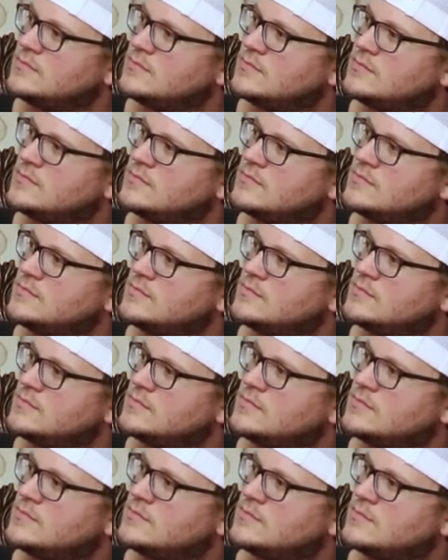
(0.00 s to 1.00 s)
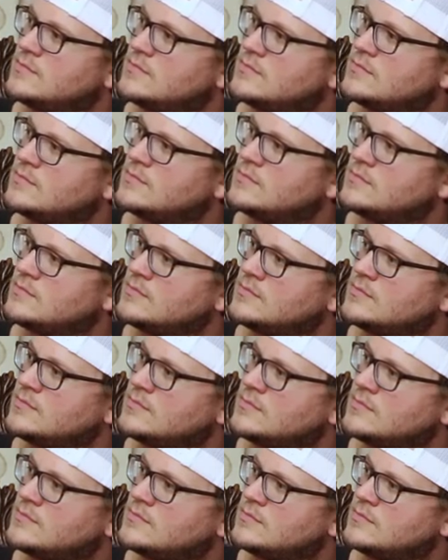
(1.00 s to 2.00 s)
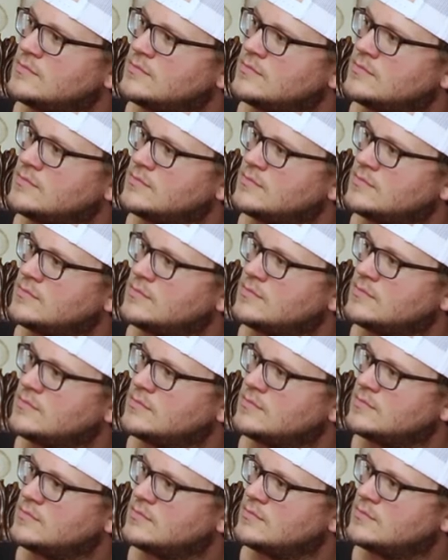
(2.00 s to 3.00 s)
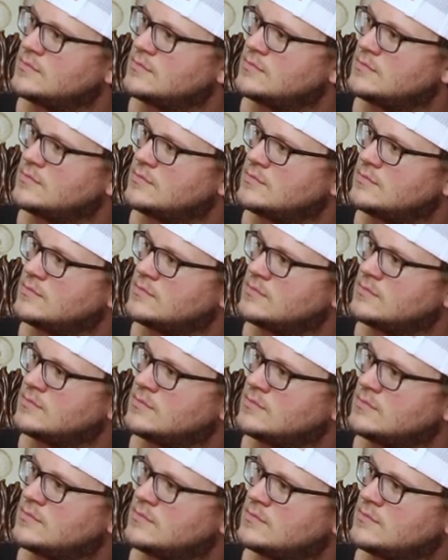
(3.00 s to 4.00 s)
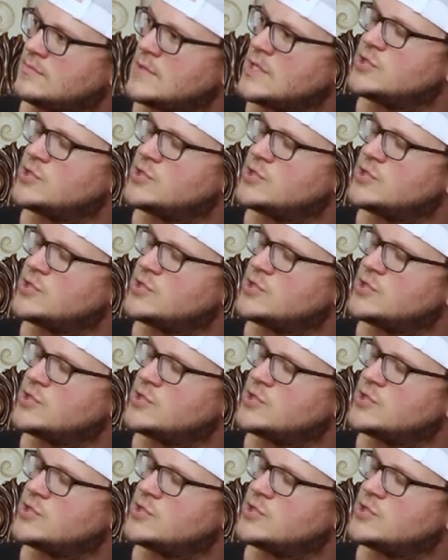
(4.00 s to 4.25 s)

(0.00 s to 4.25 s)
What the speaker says: (silent)